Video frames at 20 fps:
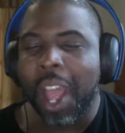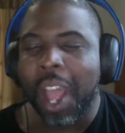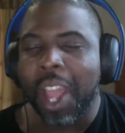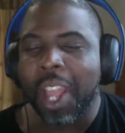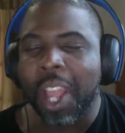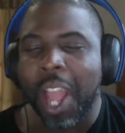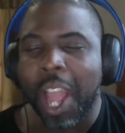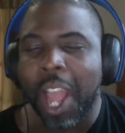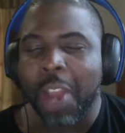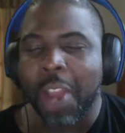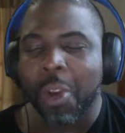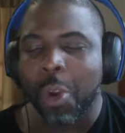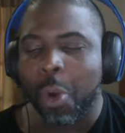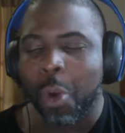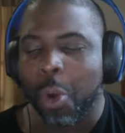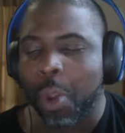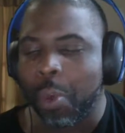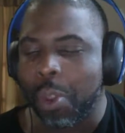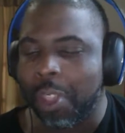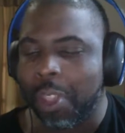I do agree
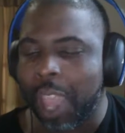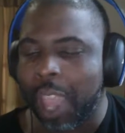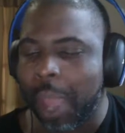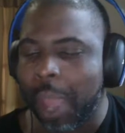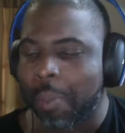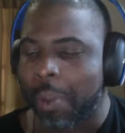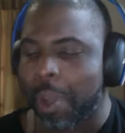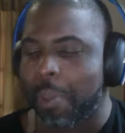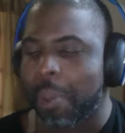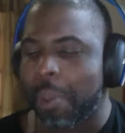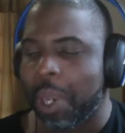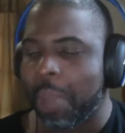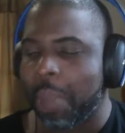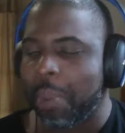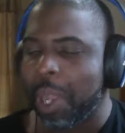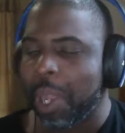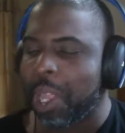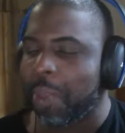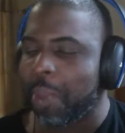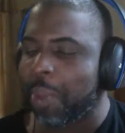with that, but let me
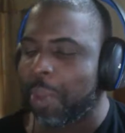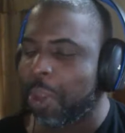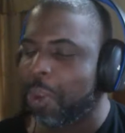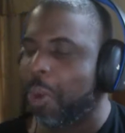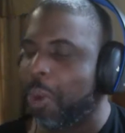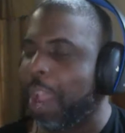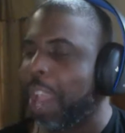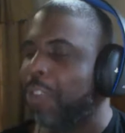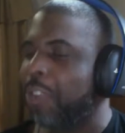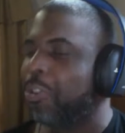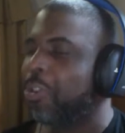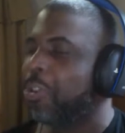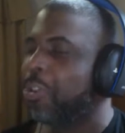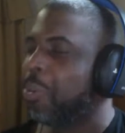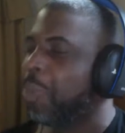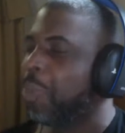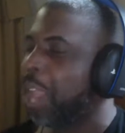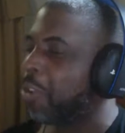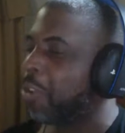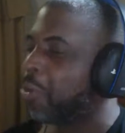
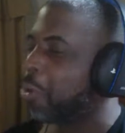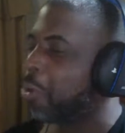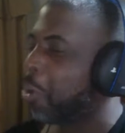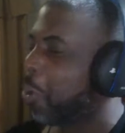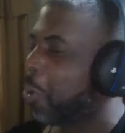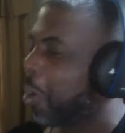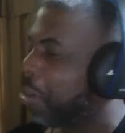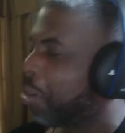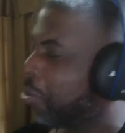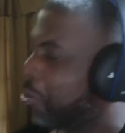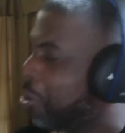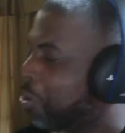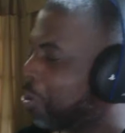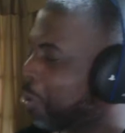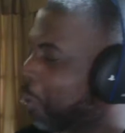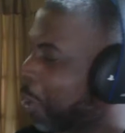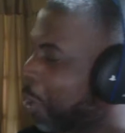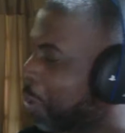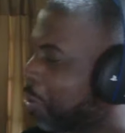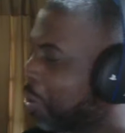ask you a question. It's a
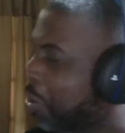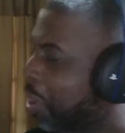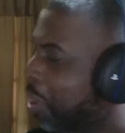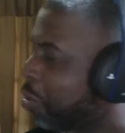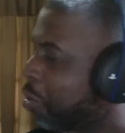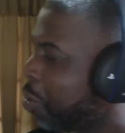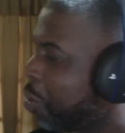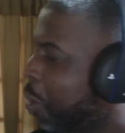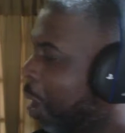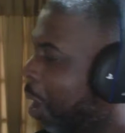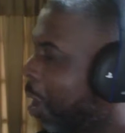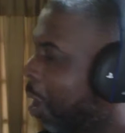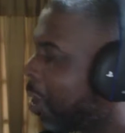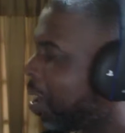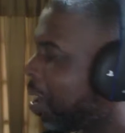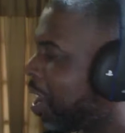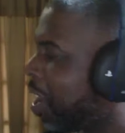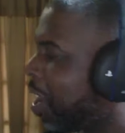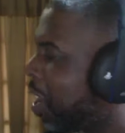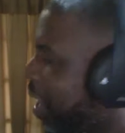question that you all
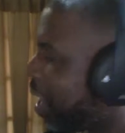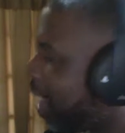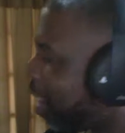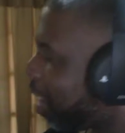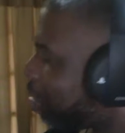can answer.